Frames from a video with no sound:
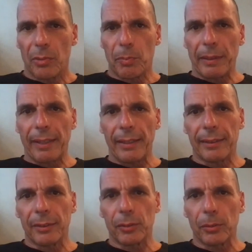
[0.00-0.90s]

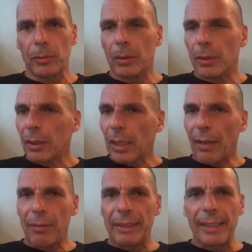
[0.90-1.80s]
pretending to
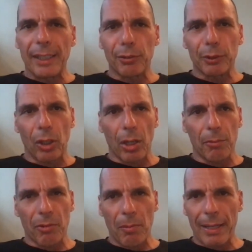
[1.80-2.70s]
have a degree of
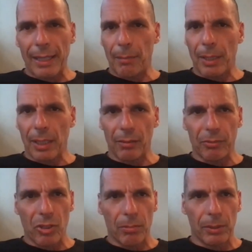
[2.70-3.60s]
autonomy from Angela Merkel
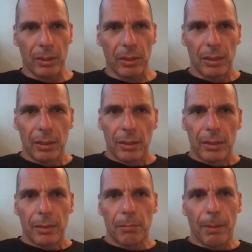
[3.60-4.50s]
of Germany,
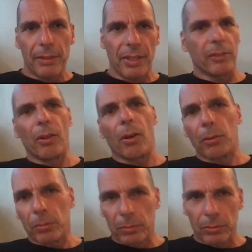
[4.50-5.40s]
by saying
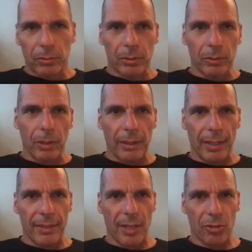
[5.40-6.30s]
no to
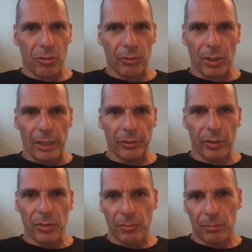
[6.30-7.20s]
the accession of your
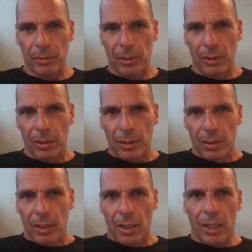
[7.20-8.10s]
countries
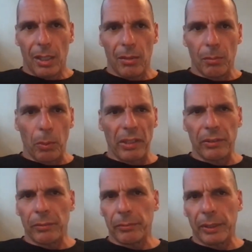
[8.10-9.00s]

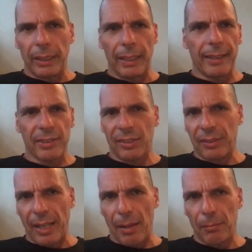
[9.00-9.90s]
when he really doesn't give
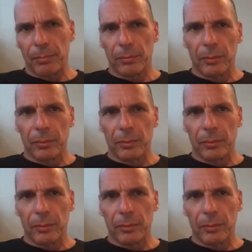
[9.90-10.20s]
a damn.